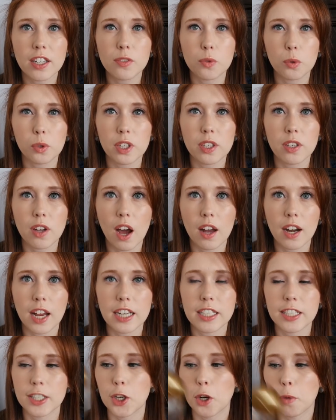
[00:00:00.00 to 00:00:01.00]
it is really not
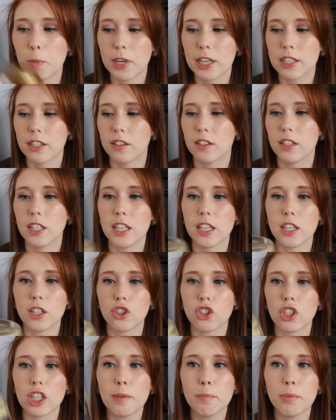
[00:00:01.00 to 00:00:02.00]
ideal because the
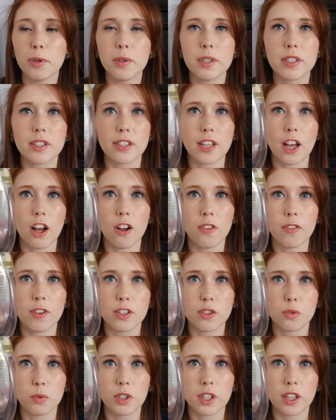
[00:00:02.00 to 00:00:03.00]
shampoo itself
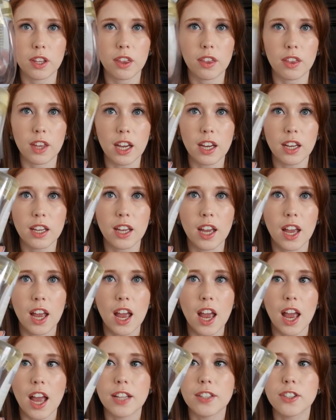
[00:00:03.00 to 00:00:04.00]
is really thick,
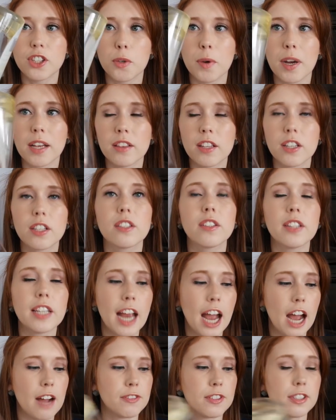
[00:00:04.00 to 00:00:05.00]
and so I literally
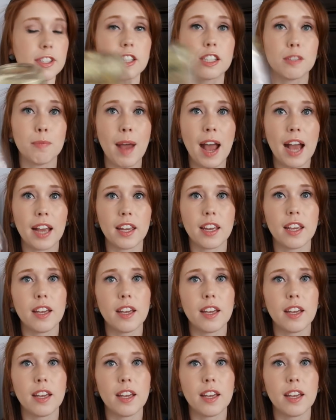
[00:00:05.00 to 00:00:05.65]
have to smack